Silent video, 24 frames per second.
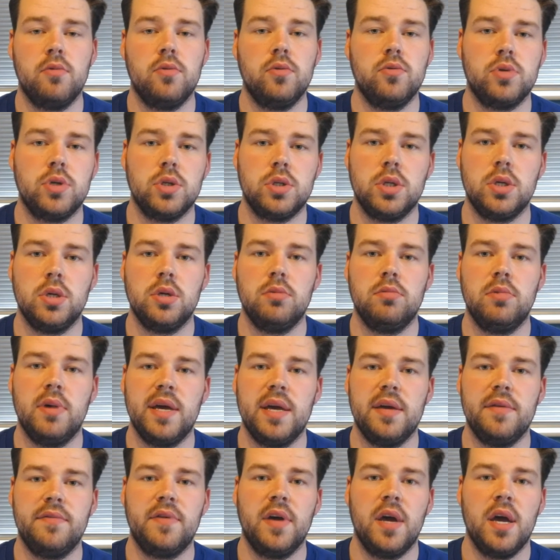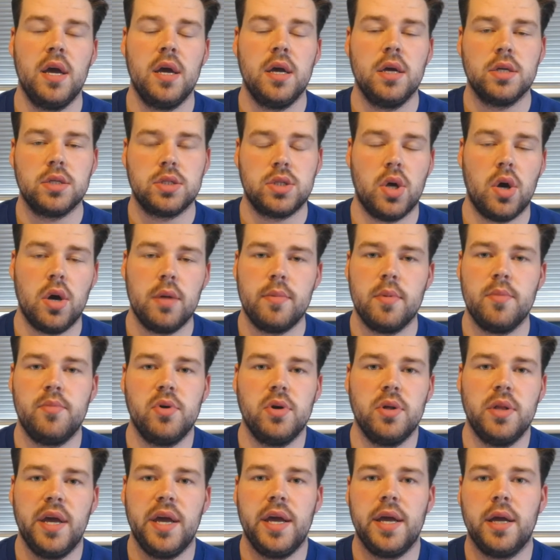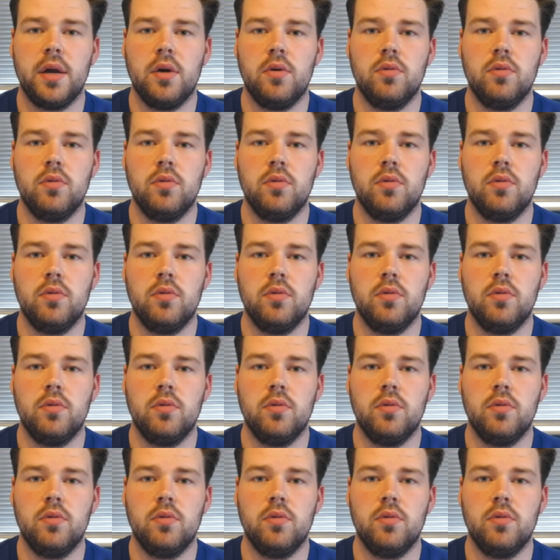all to do with cyberbullying,